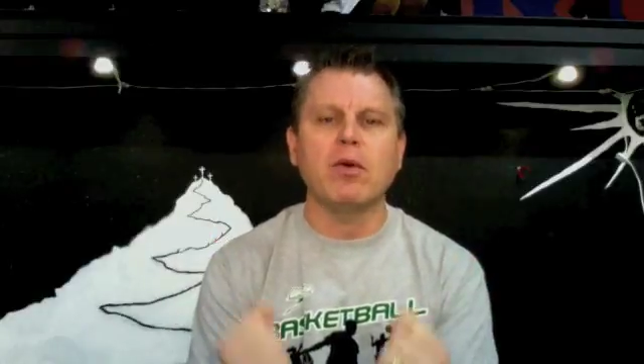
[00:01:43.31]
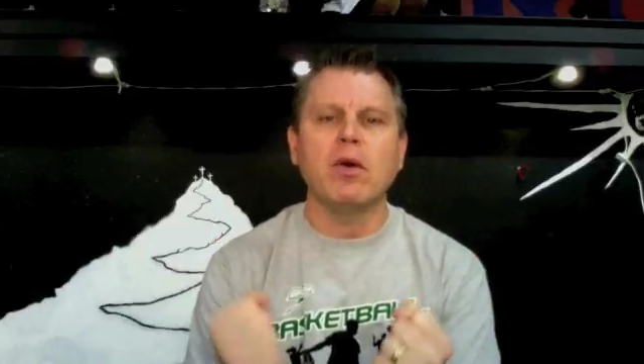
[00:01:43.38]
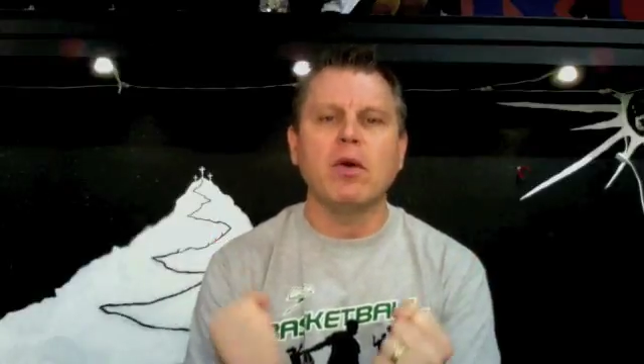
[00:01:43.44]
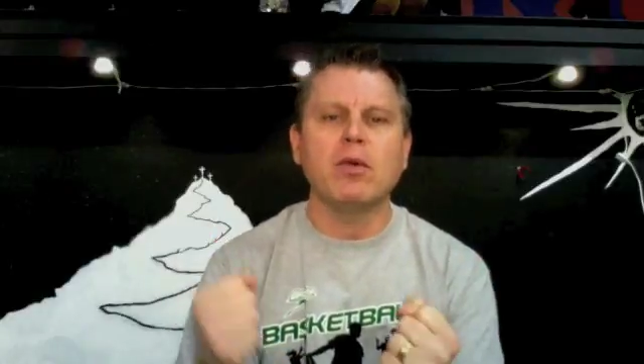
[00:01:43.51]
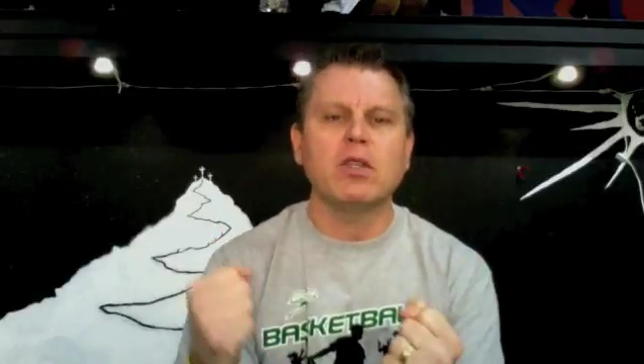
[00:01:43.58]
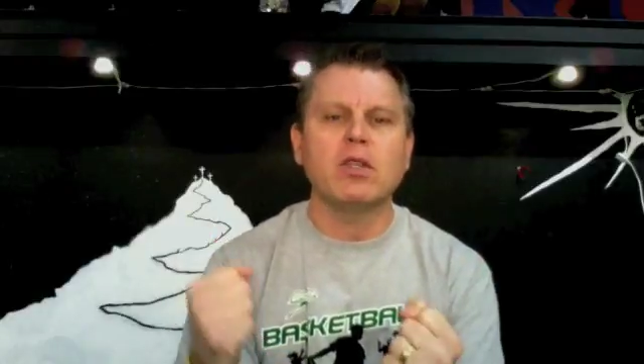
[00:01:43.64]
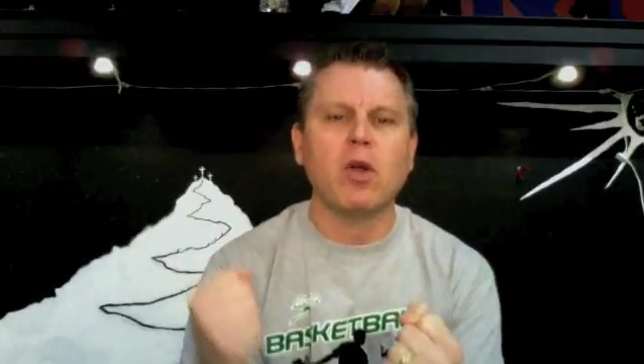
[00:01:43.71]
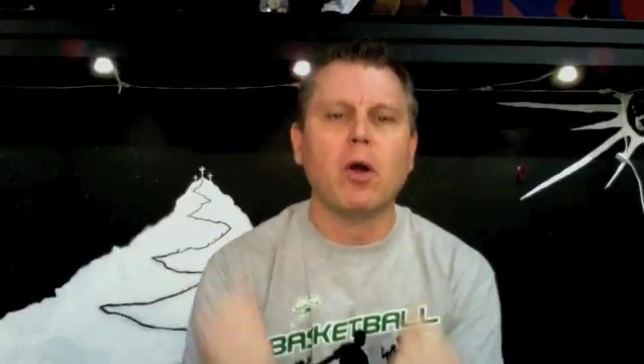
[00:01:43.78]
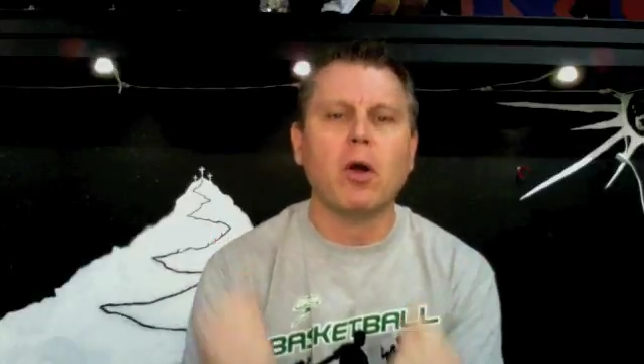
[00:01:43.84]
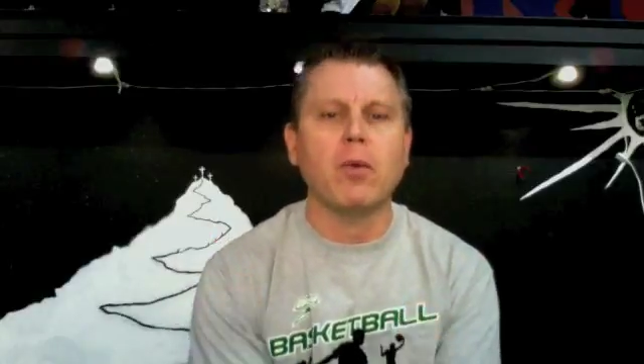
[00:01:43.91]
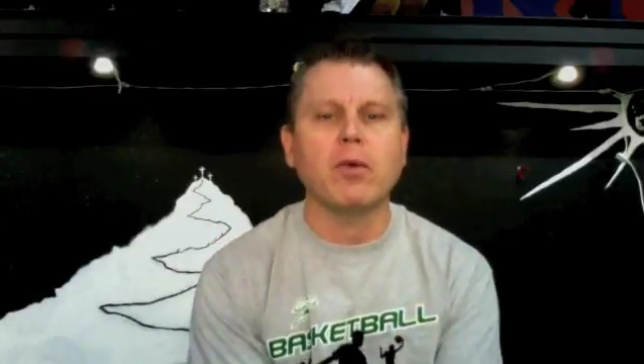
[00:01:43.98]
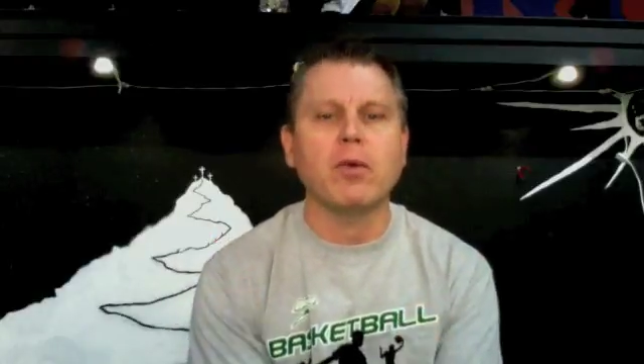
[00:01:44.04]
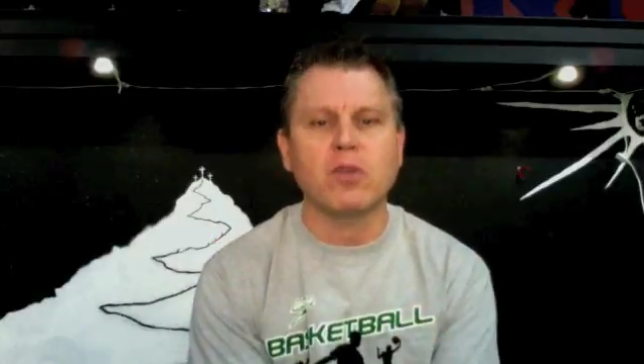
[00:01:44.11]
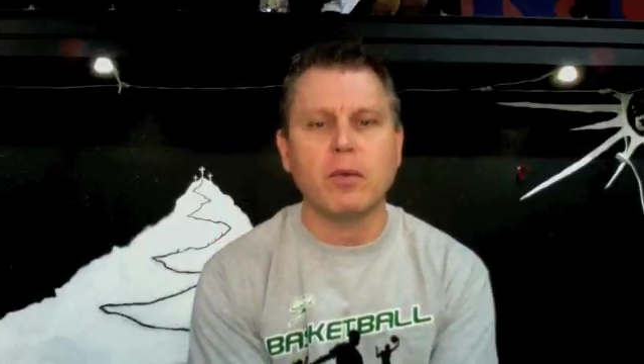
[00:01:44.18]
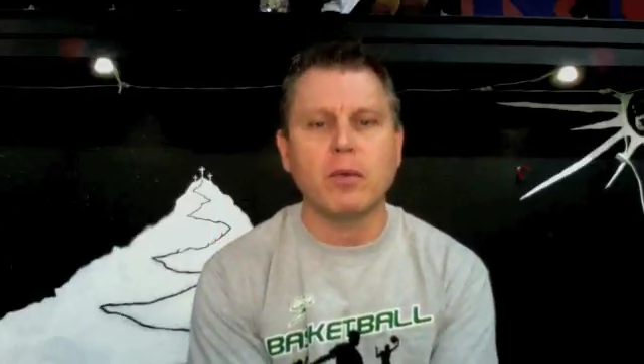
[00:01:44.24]
We started
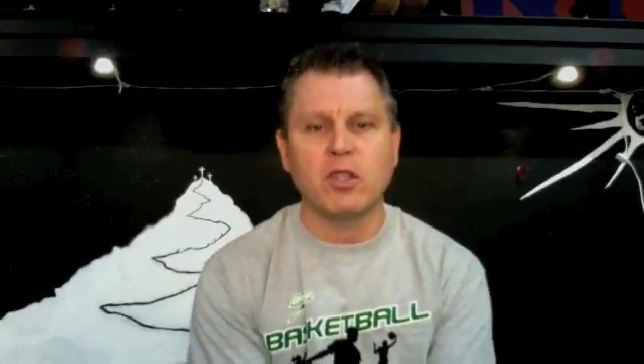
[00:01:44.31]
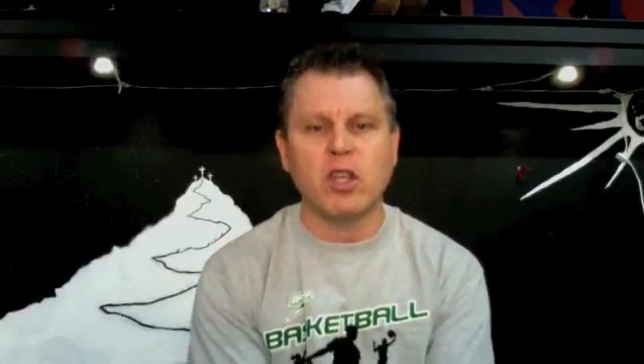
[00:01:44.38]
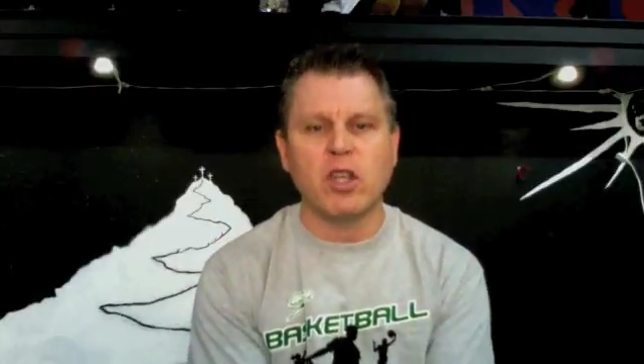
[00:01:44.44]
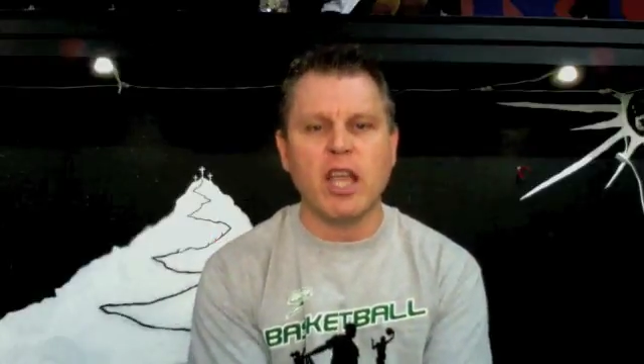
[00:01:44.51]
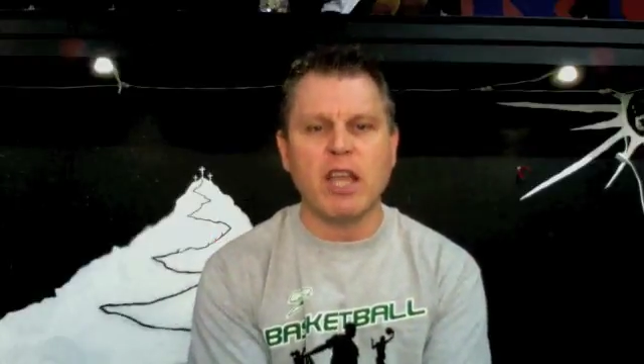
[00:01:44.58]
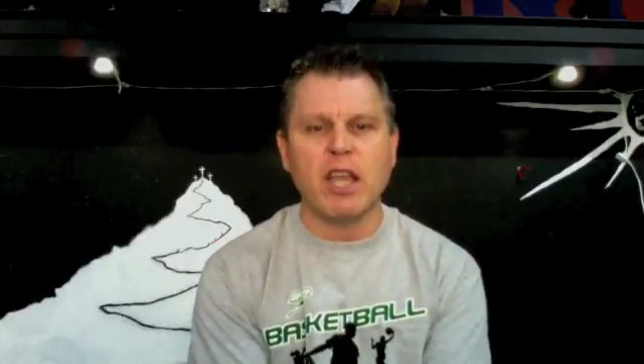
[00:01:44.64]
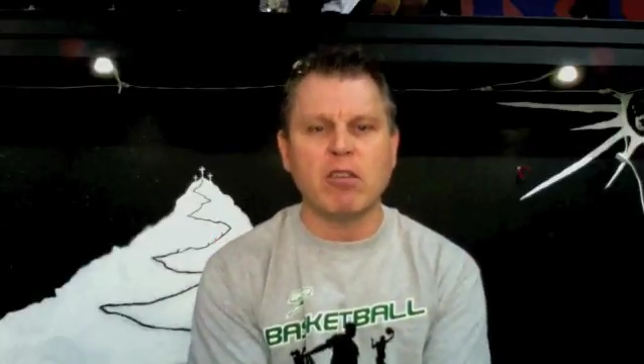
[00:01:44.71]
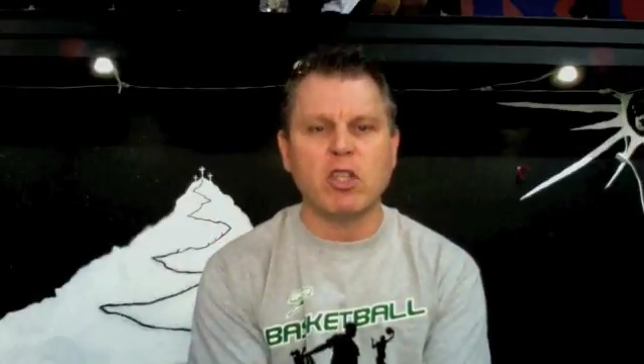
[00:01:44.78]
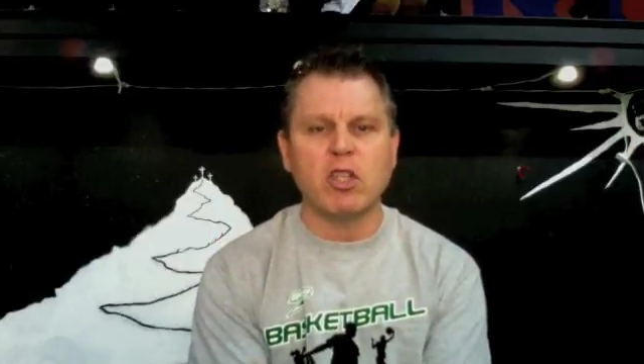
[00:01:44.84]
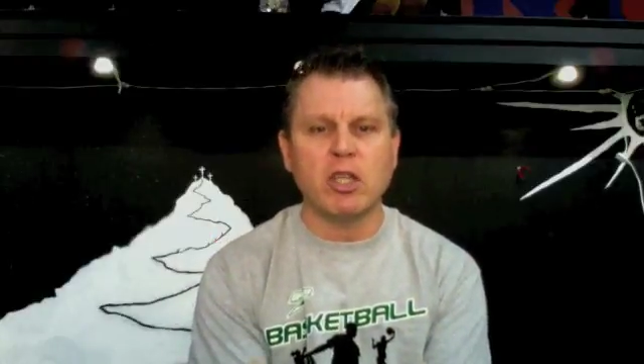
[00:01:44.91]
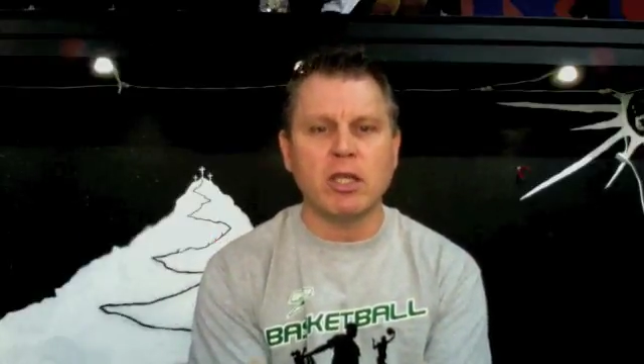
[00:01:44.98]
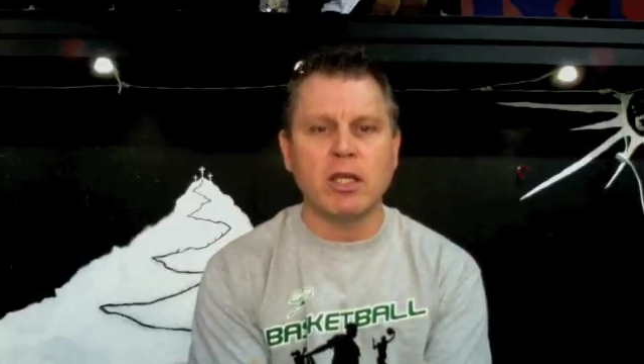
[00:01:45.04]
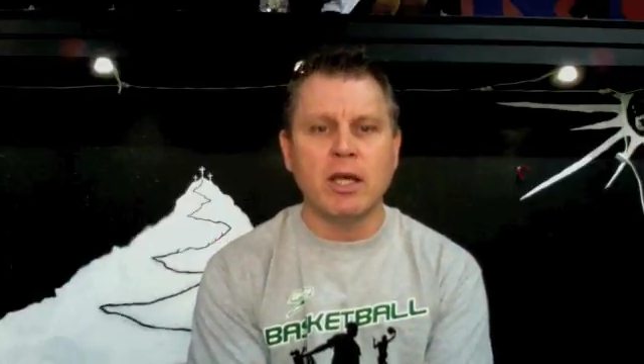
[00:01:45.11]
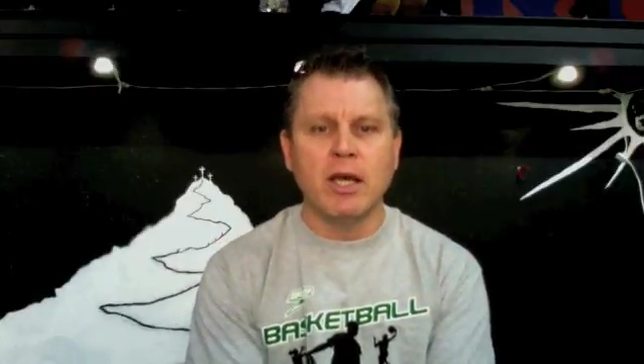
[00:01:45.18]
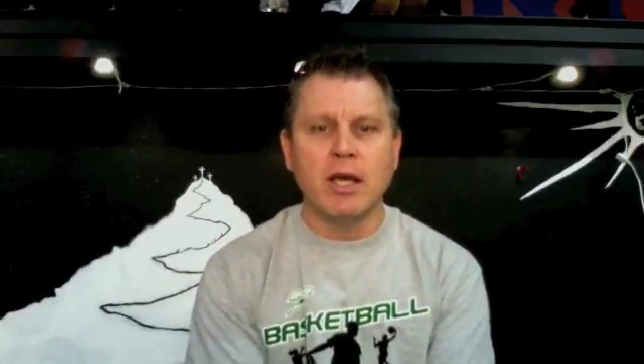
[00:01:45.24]
with so much energy.